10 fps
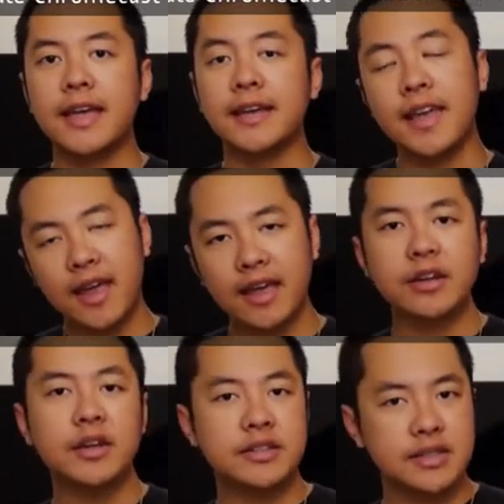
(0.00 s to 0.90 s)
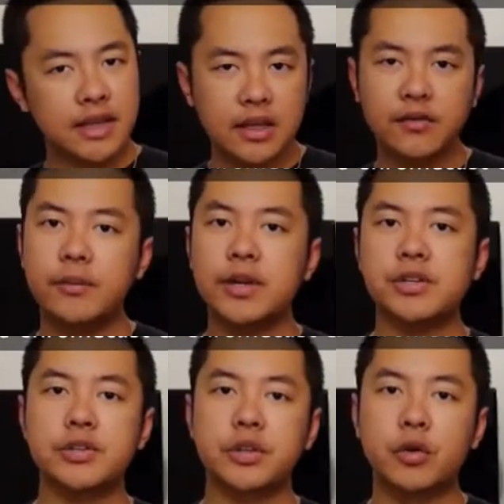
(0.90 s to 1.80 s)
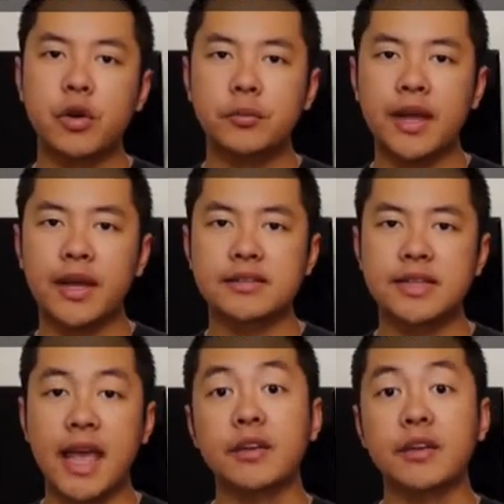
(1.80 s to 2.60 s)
it can send the information to the Chromecast